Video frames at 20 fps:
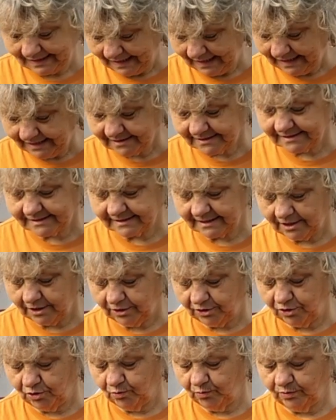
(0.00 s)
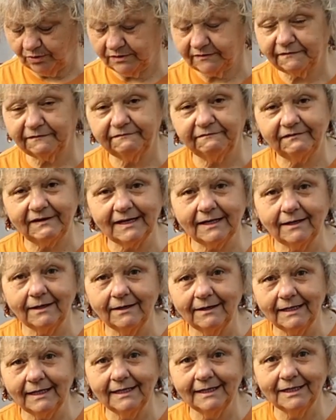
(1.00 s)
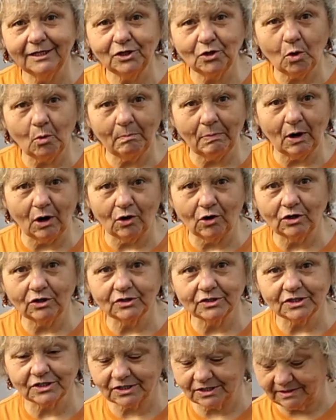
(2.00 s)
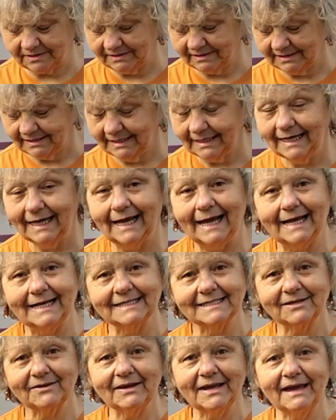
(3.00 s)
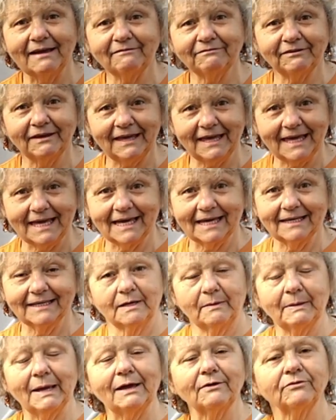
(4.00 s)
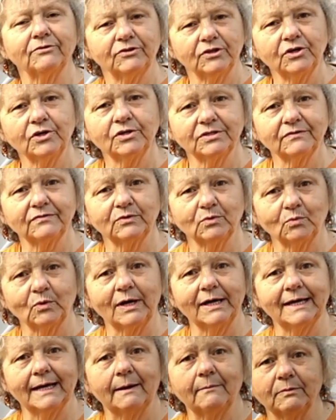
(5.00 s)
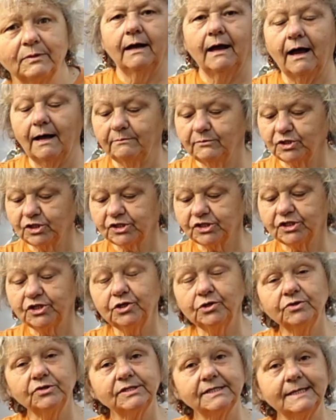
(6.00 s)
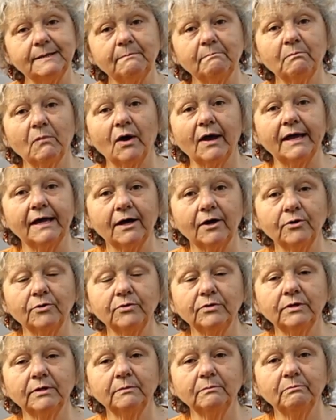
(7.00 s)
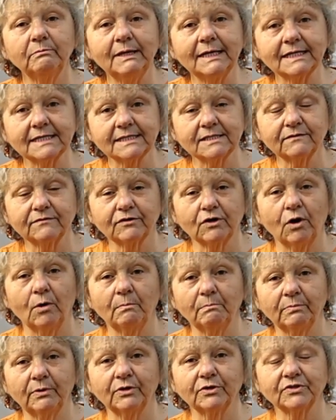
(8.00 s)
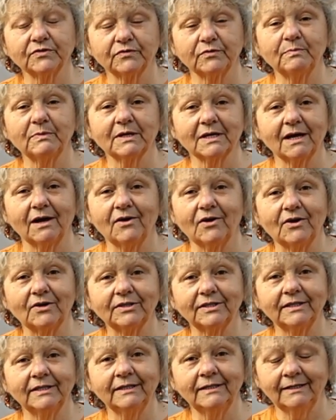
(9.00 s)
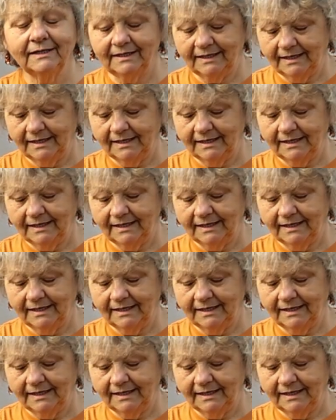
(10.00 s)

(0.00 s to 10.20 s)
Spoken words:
is you would fill your pot, as I have here, about 1/3 of the way up. I'm just using my own mix of compost from the garden